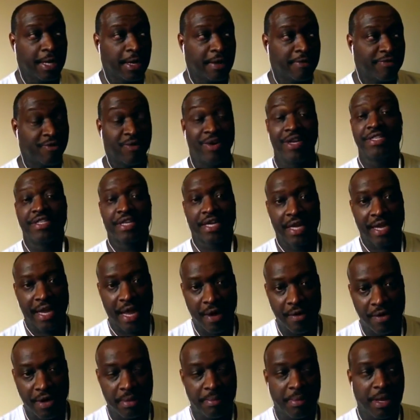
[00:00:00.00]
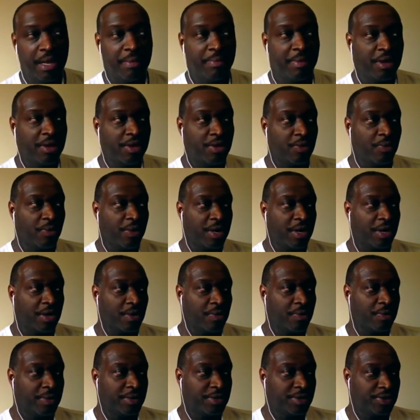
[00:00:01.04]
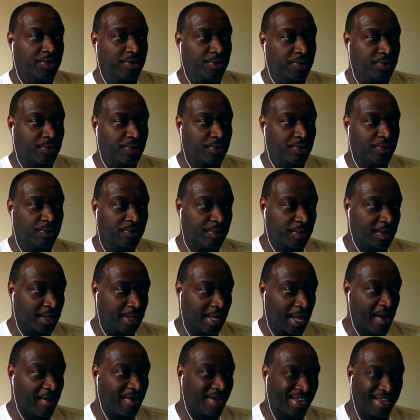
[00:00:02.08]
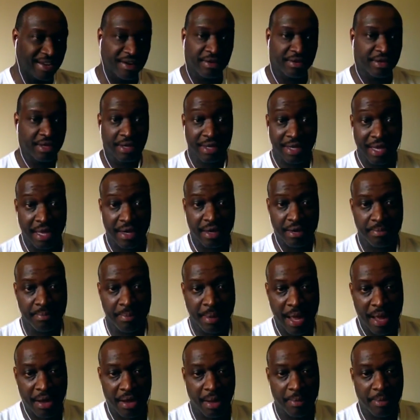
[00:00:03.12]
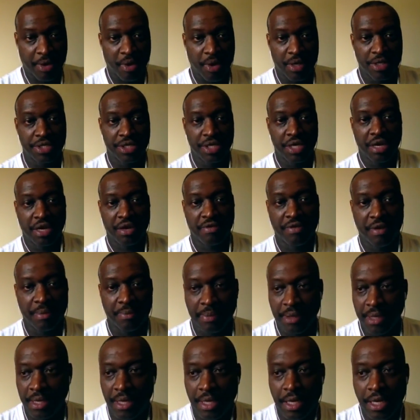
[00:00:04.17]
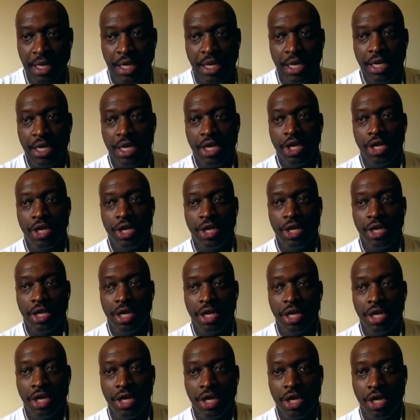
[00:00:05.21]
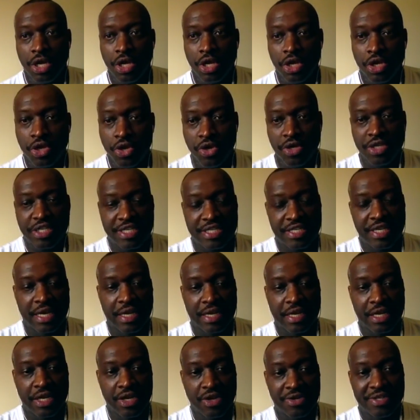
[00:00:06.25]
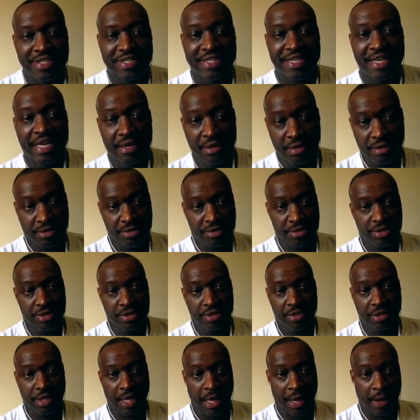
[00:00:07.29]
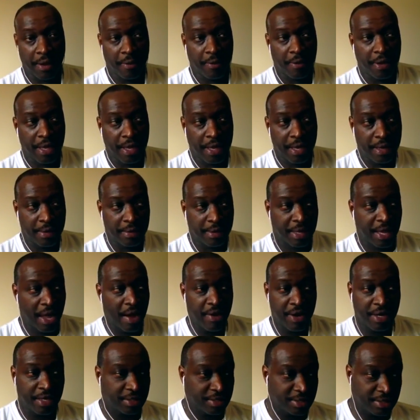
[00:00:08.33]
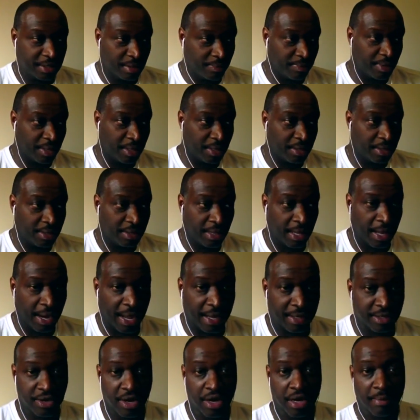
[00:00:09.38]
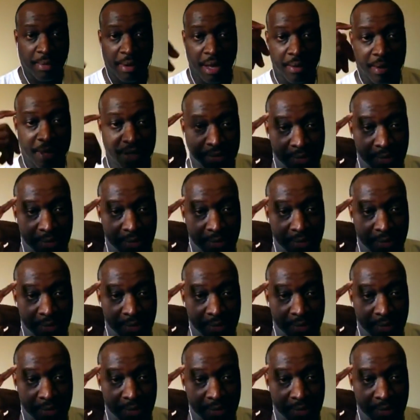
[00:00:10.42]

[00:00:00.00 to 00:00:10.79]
forensic accounting maybe, you want to go into accounting and again, biochemical engineering company, you're selling your skills, and accounting is something that I can talk about because